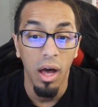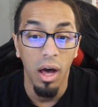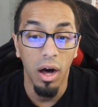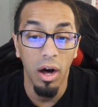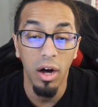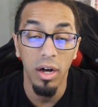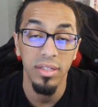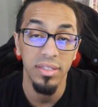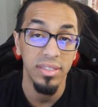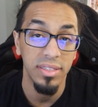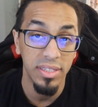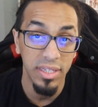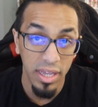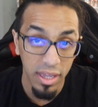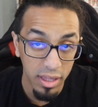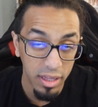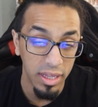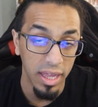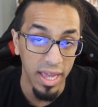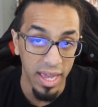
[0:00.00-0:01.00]

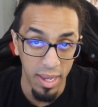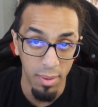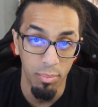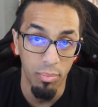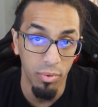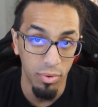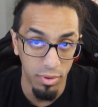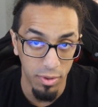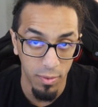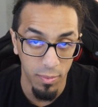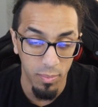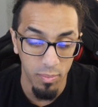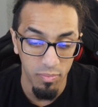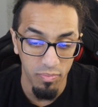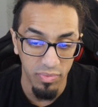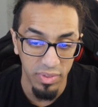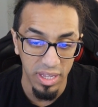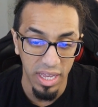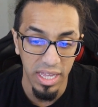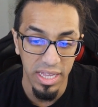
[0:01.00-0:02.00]
until April.
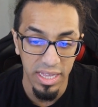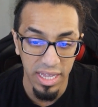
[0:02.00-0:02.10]
And